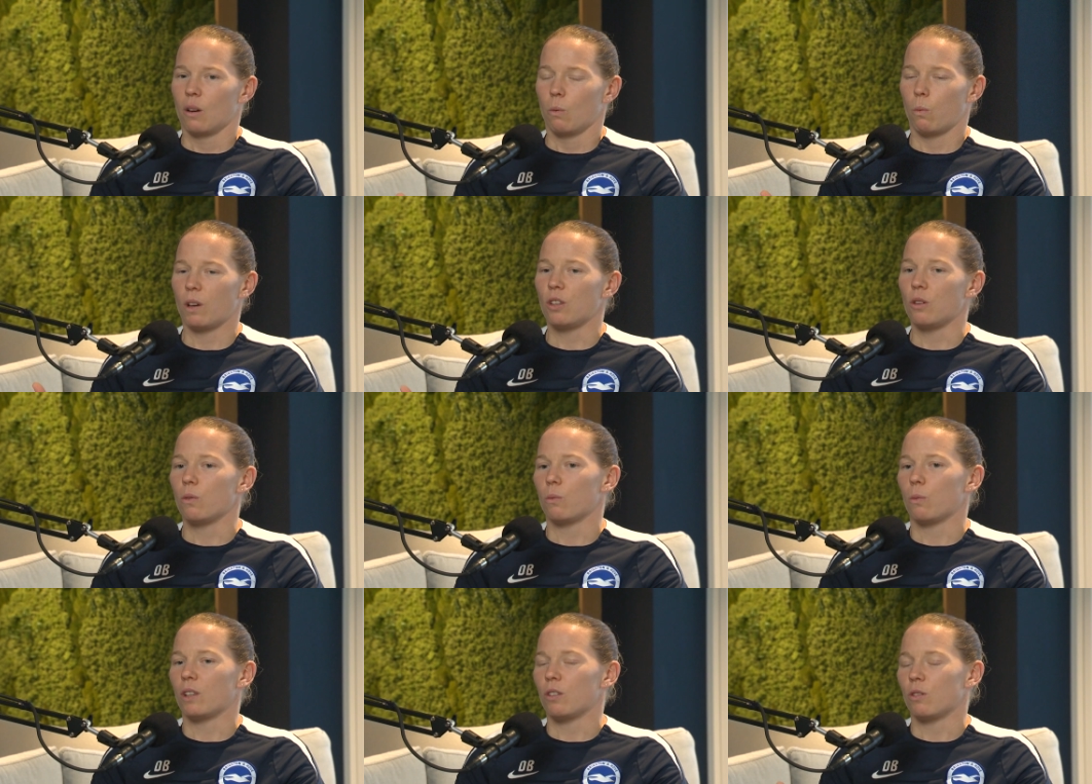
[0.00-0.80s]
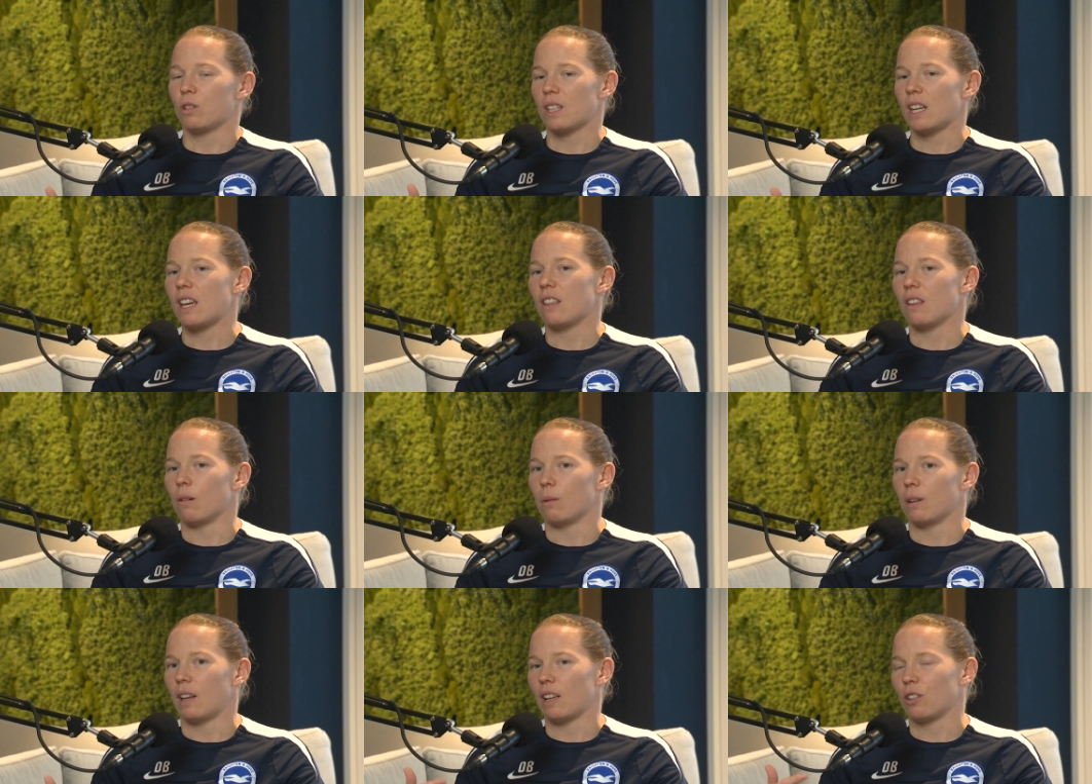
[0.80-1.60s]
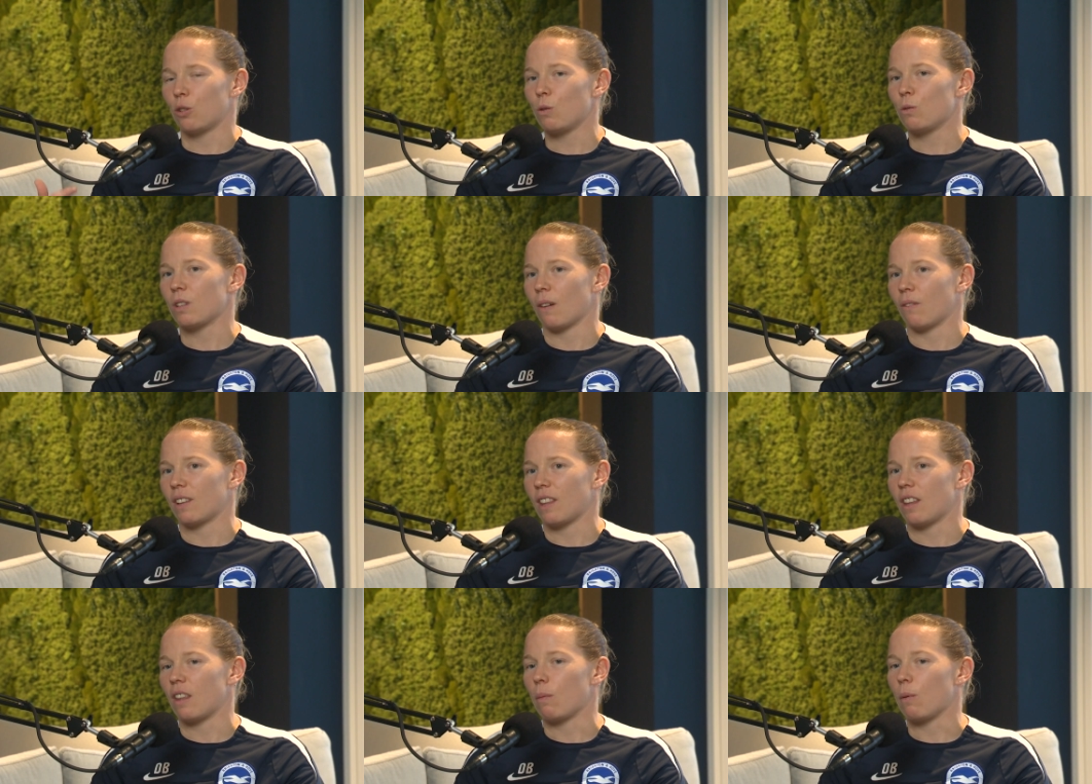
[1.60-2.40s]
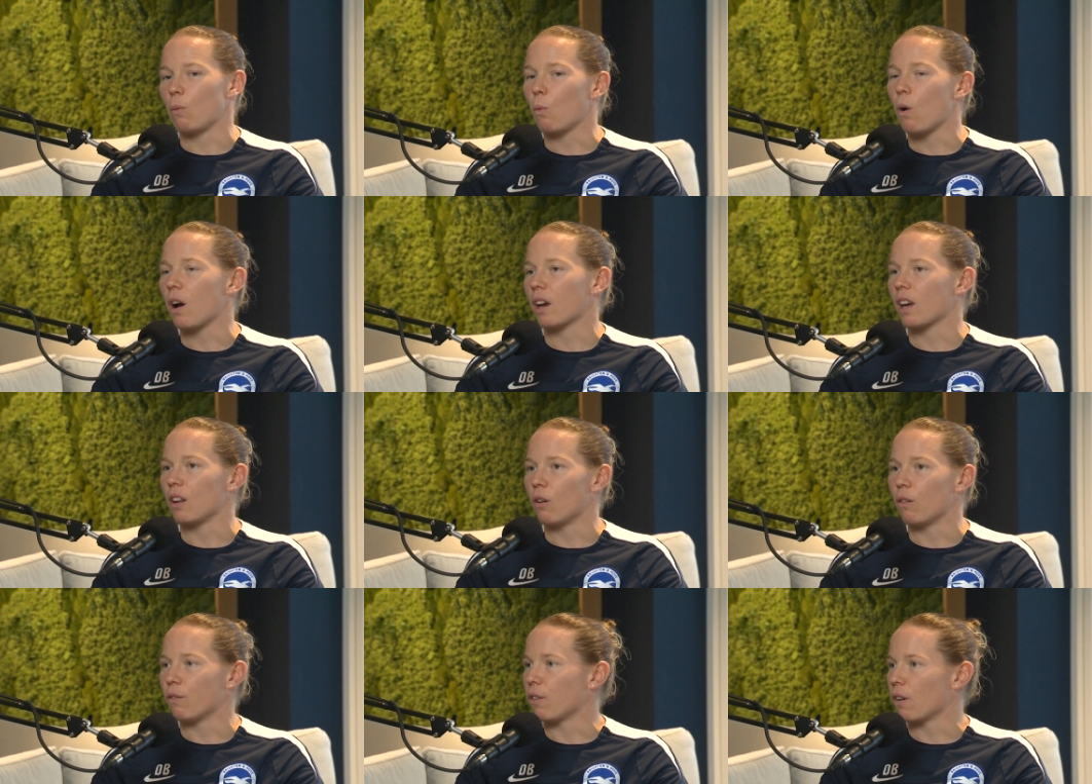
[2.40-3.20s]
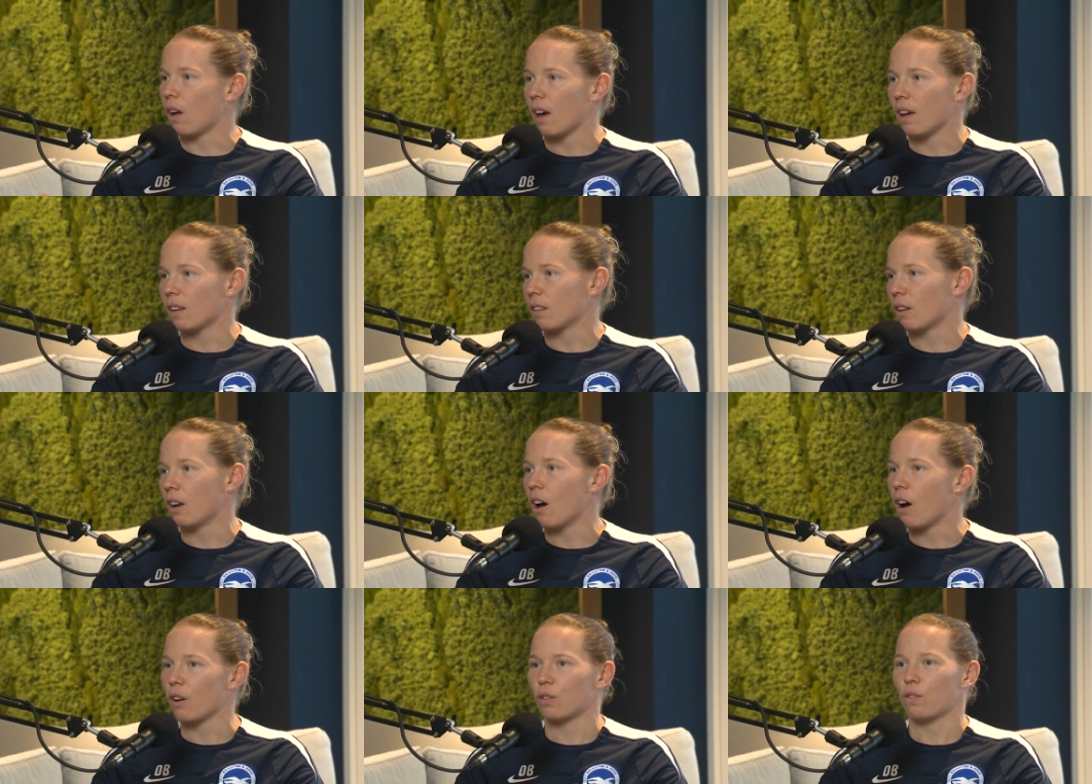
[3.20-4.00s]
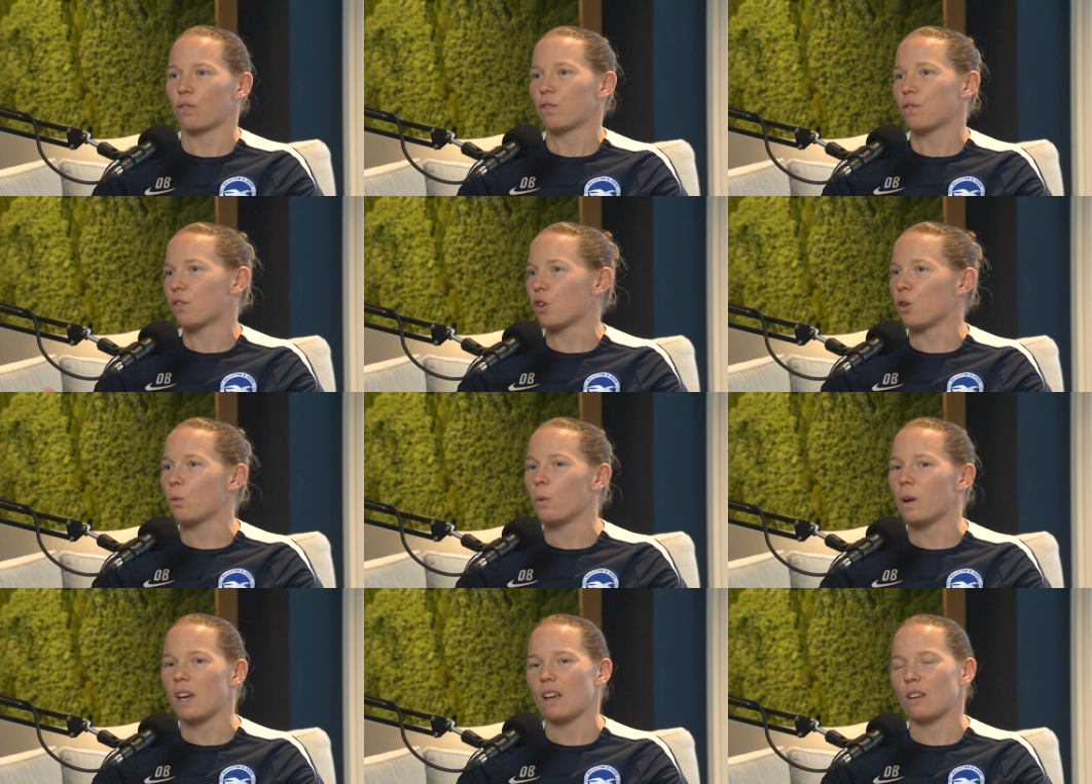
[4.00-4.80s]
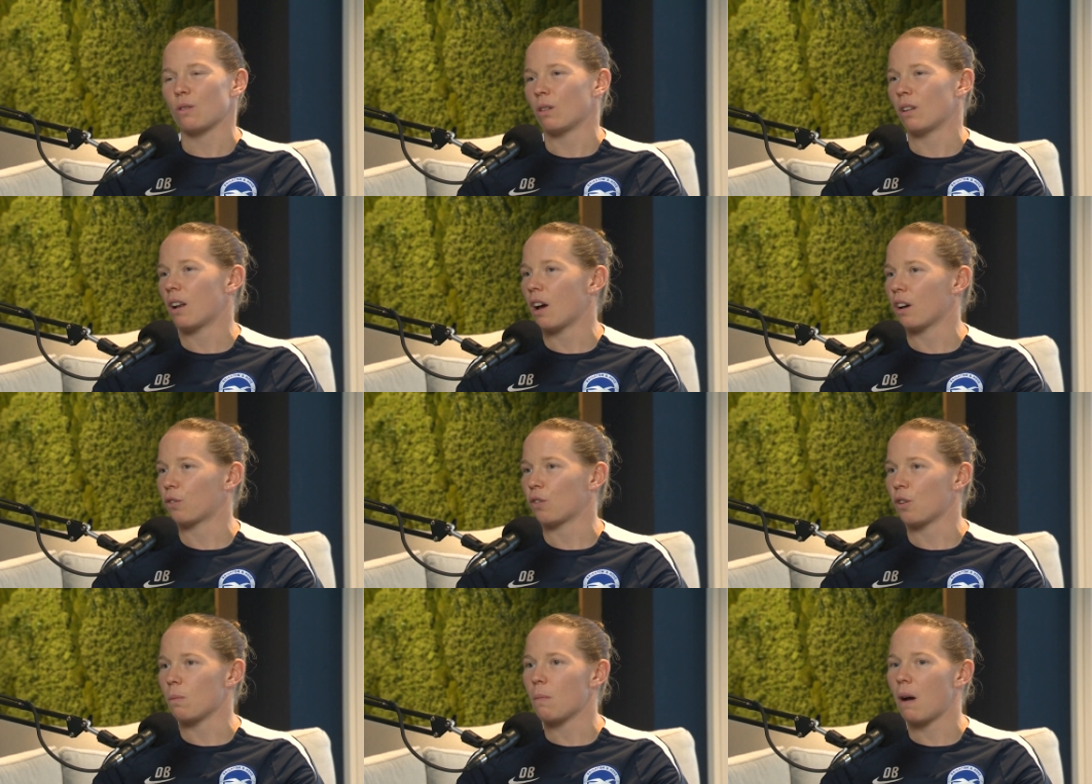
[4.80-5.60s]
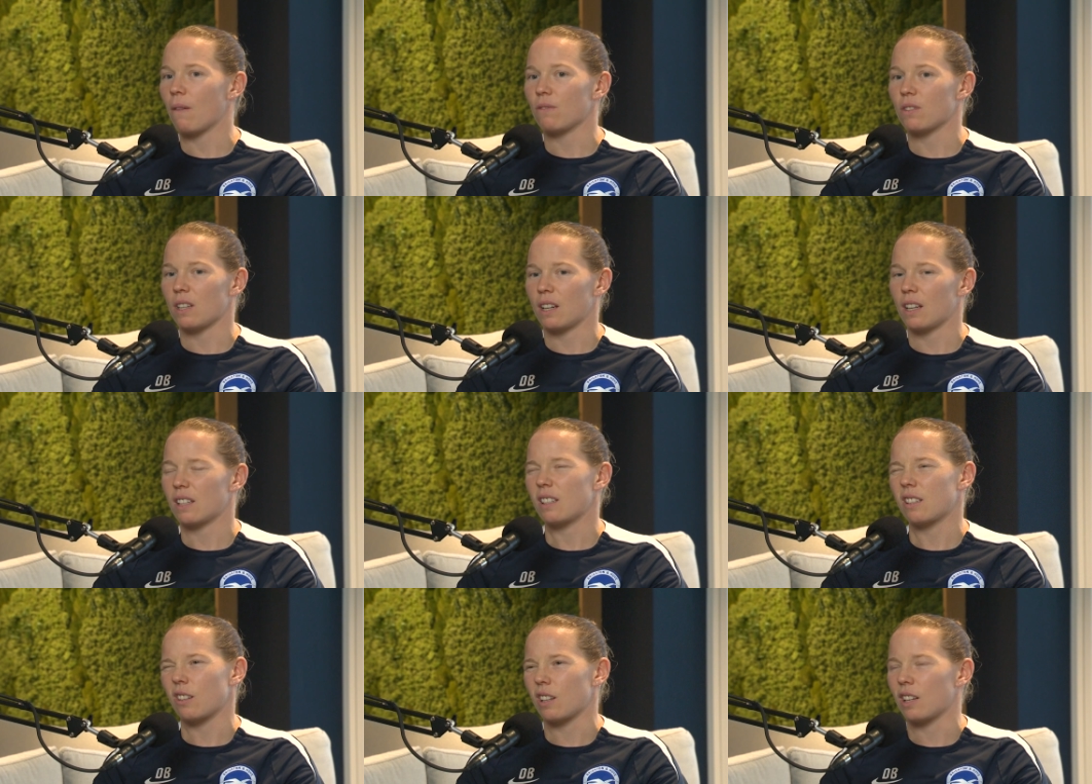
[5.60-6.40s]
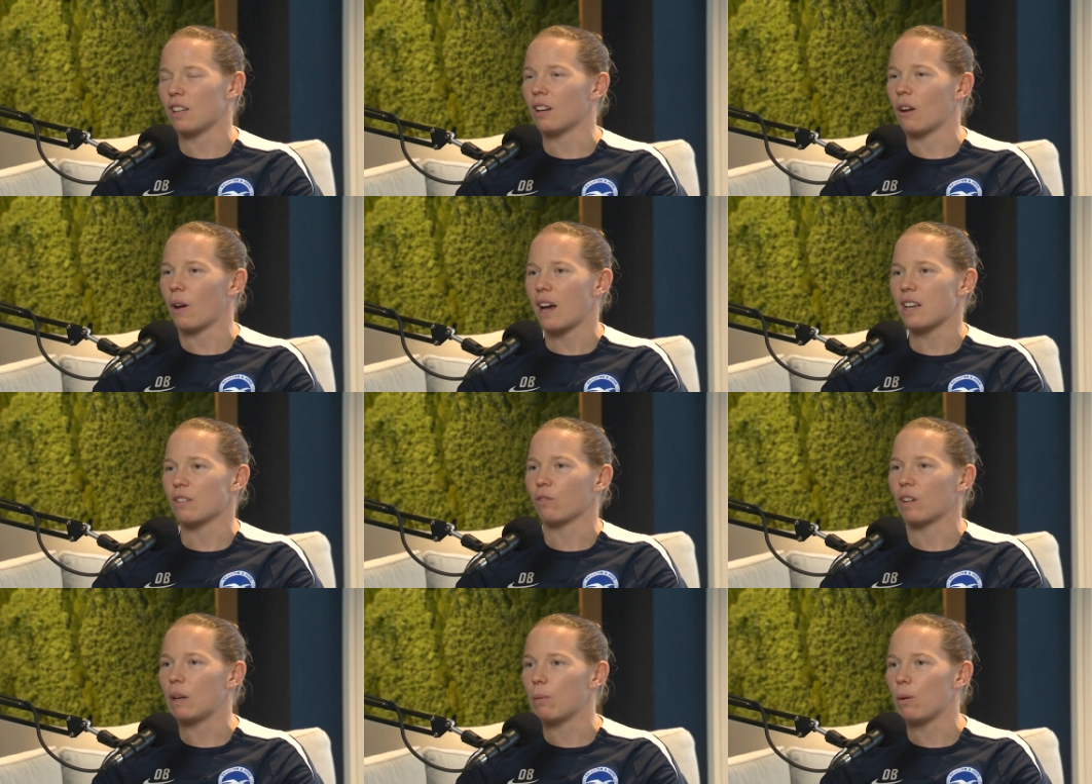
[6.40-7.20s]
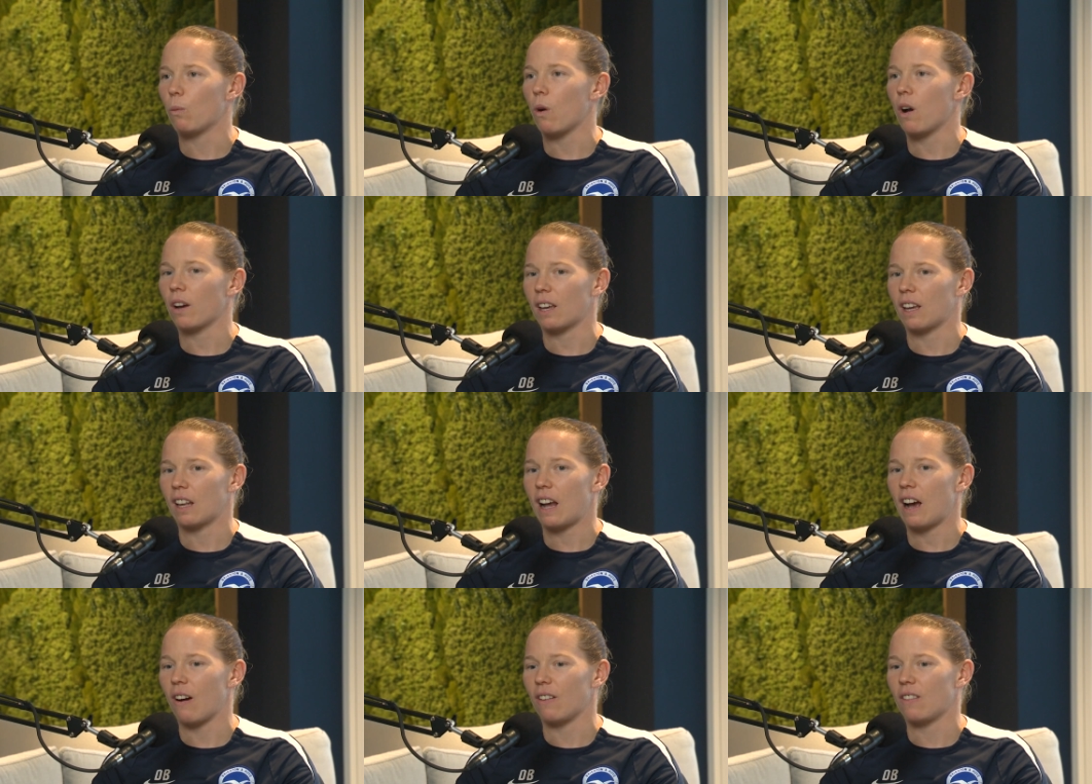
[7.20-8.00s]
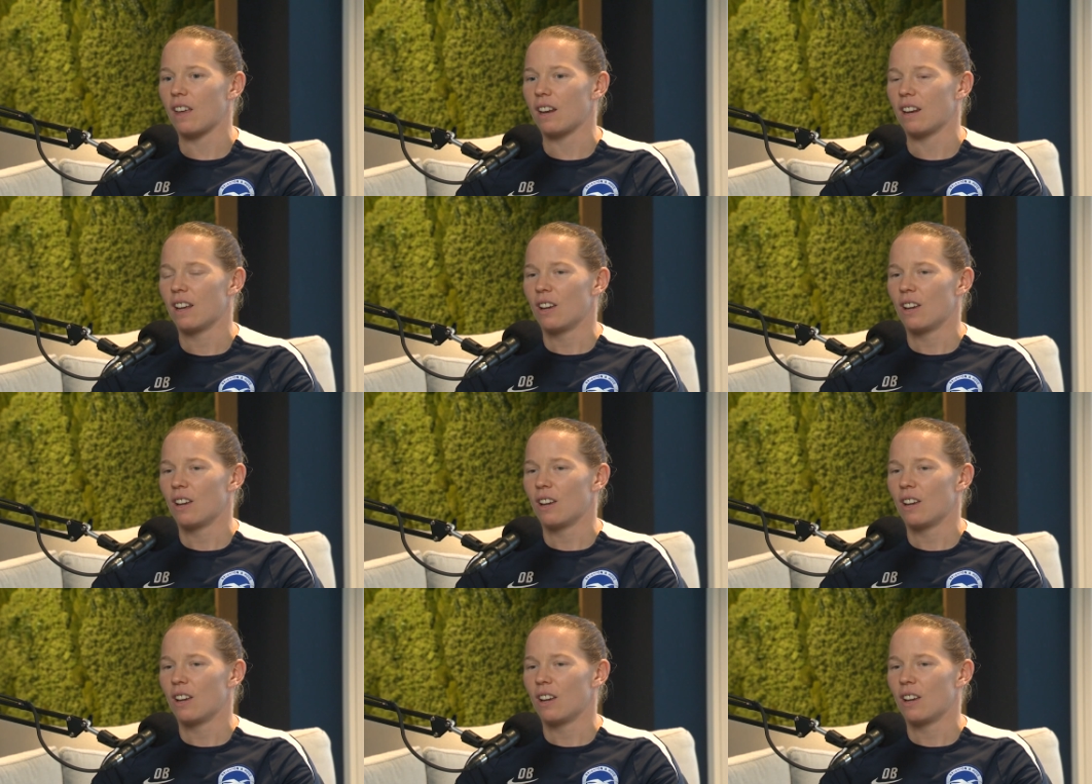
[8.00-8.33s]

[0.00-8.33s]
when you see them and they do something that they've been working on for like the last few weeks or the last few months, and it's just, it hasn't really been working out, and then